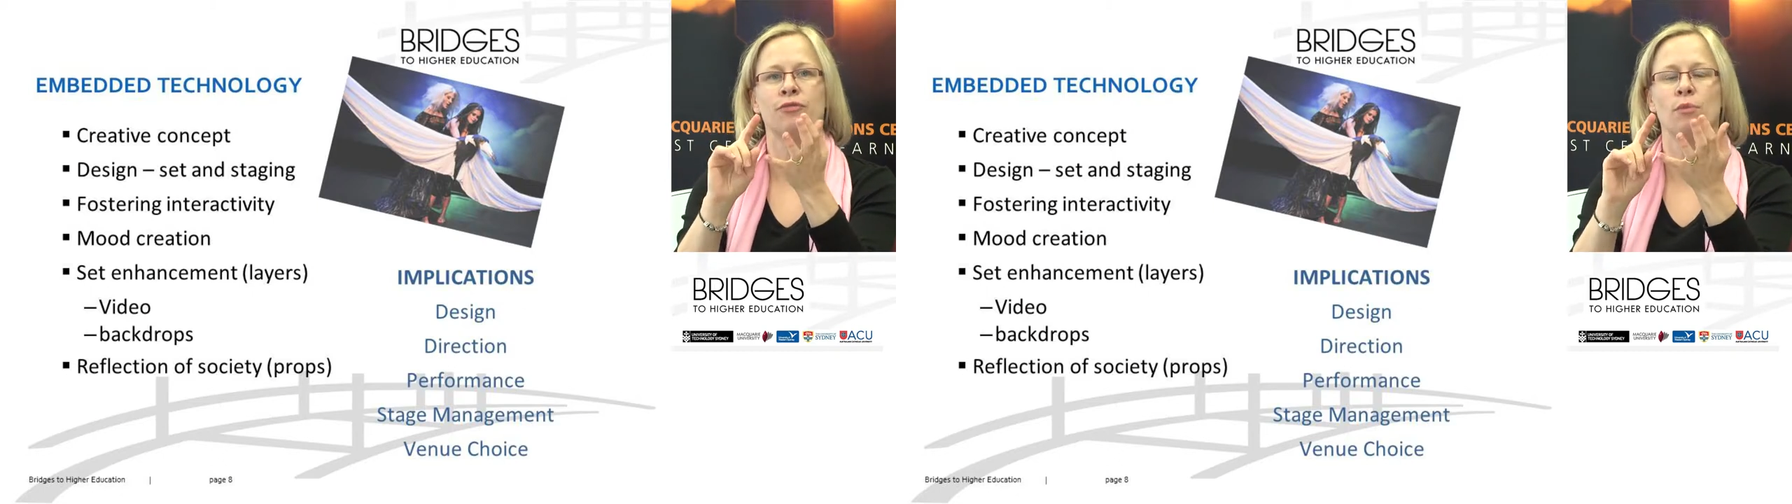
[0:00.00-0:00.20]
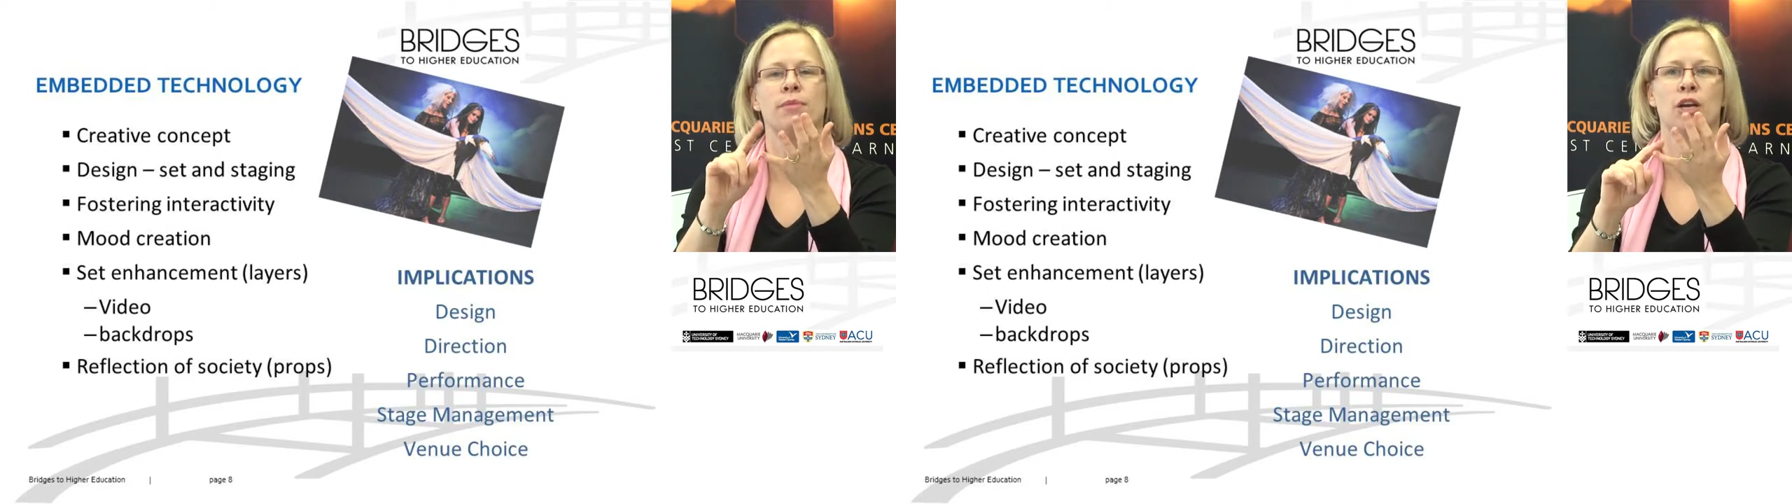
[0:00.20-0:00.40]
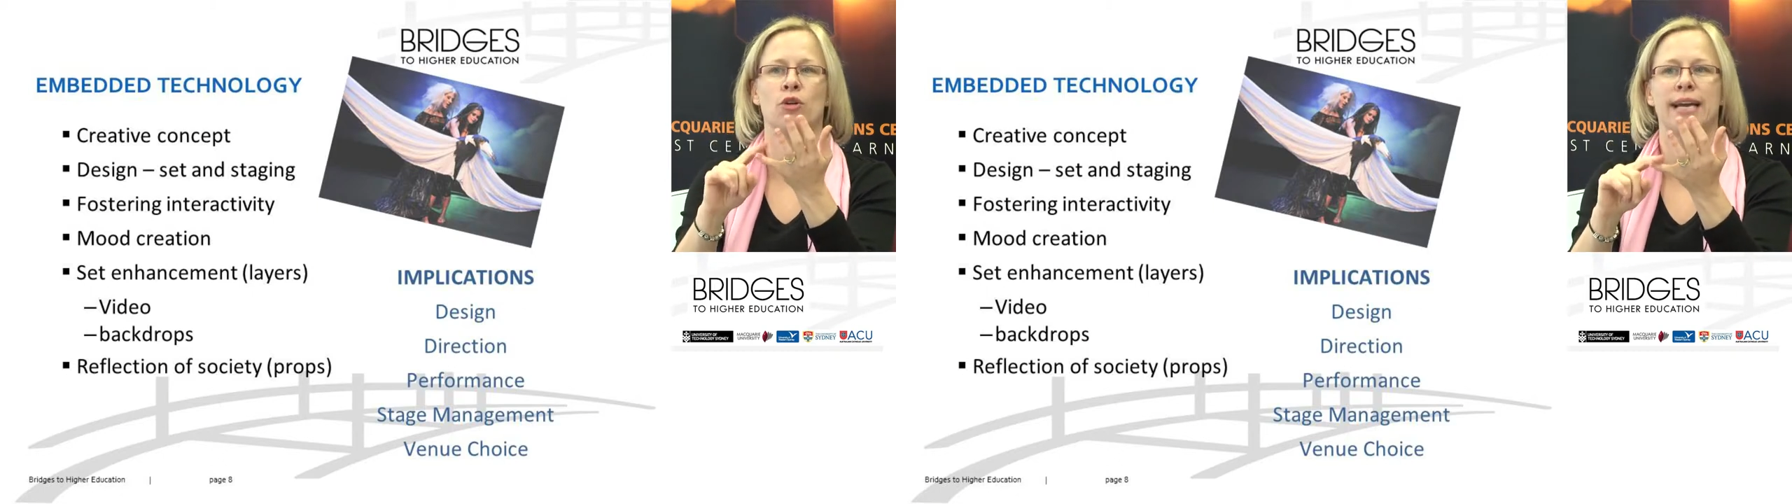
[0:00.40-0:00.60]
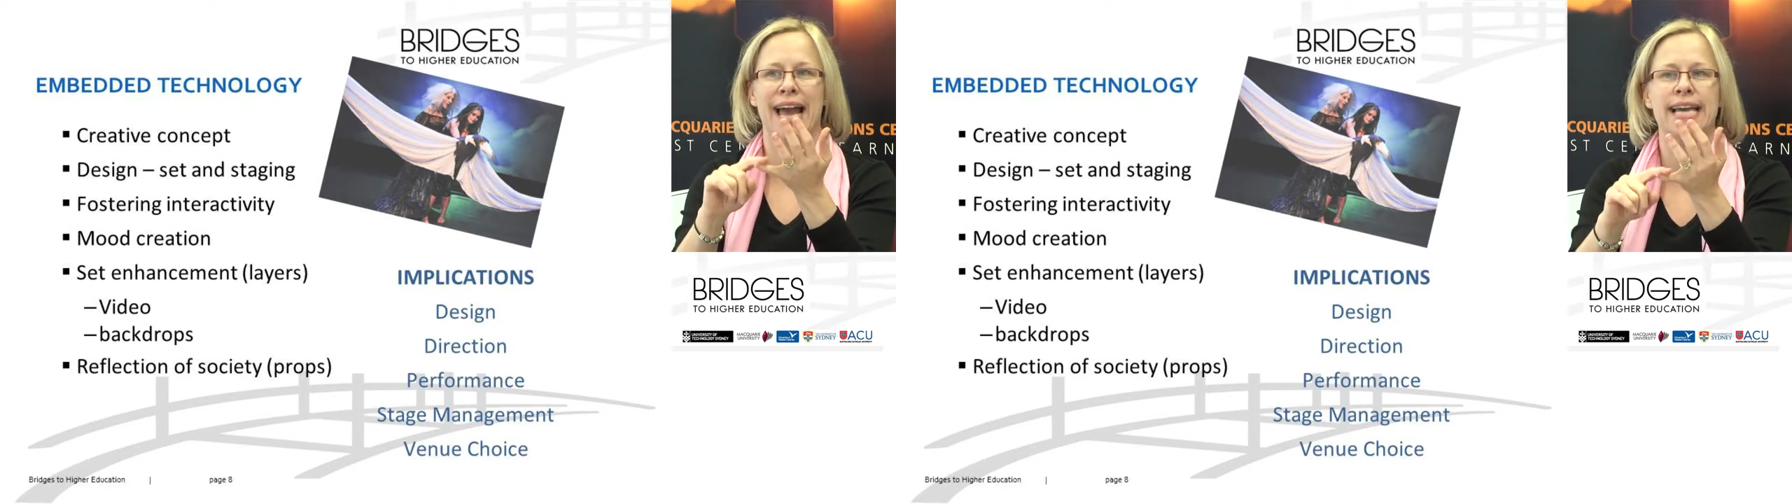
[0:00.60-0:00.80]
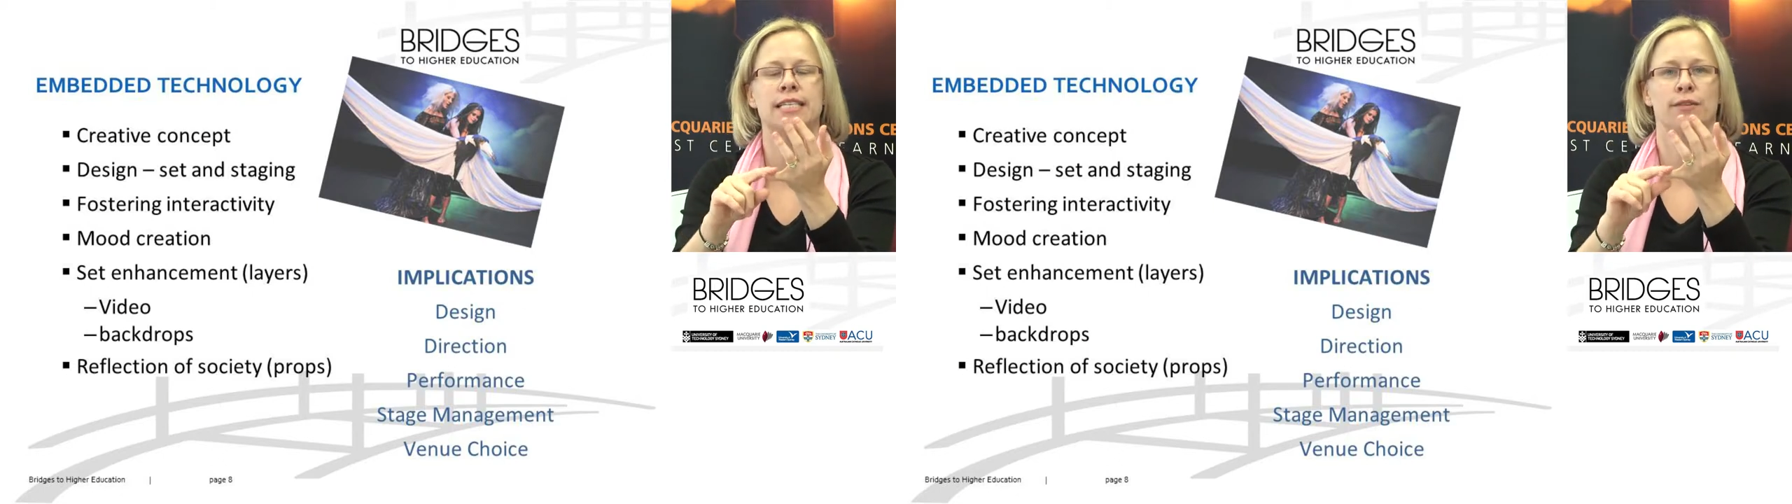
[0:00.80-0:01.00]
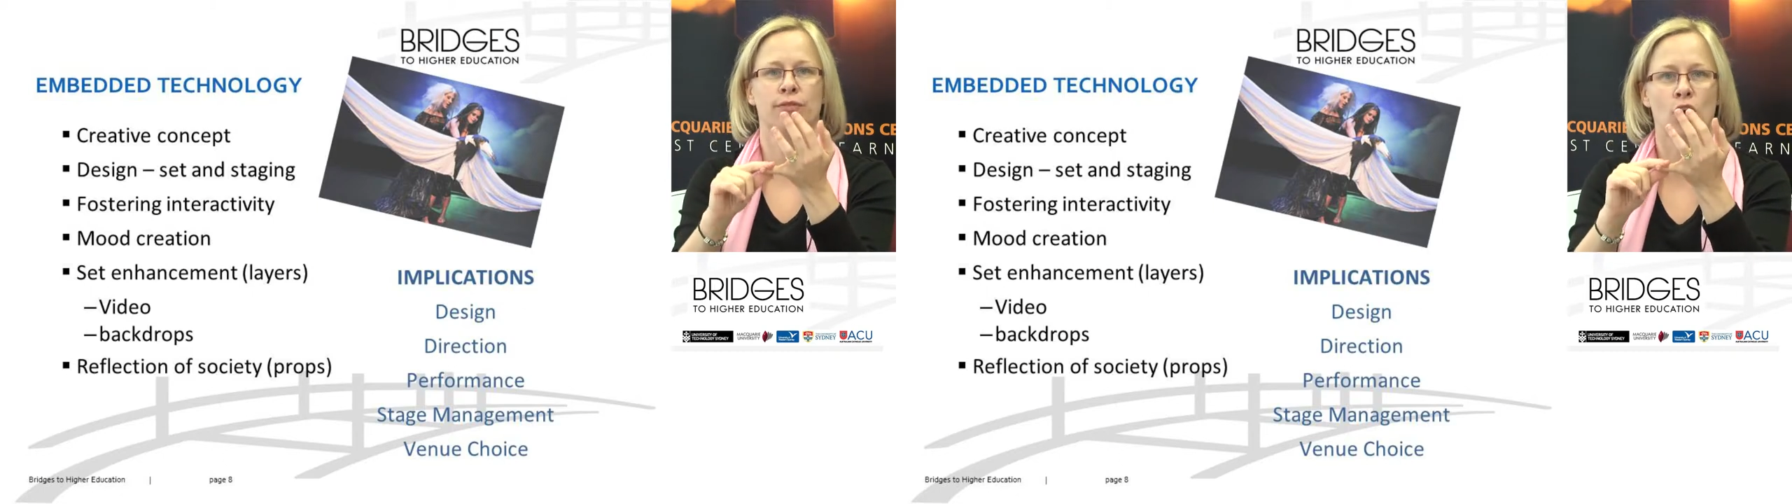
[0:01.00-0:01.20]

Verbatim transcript: from the creative